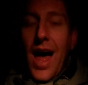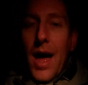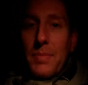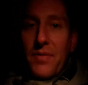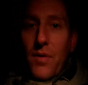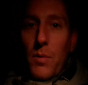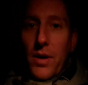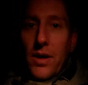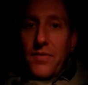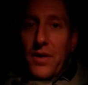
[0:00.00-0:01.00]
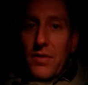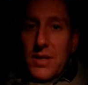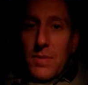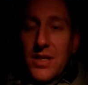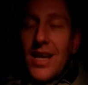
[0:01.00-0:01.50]
uh, before we go for
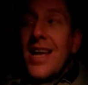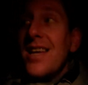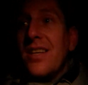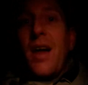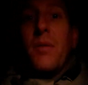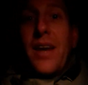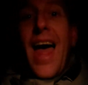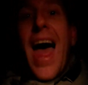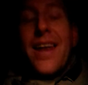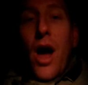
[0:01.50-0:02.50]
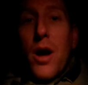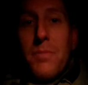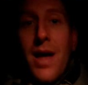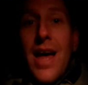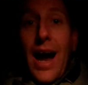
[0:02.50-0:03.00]
Christmas. So now I'm going to head
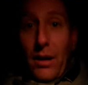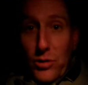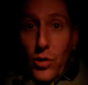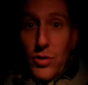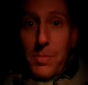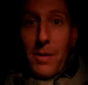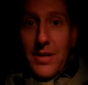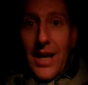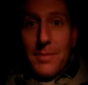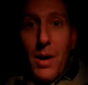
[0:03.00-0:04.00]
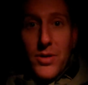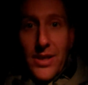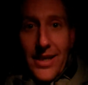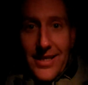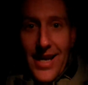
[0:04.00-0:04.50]
home and I'll talk to you about Daily
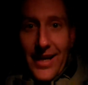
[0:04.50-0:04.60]
Motion in a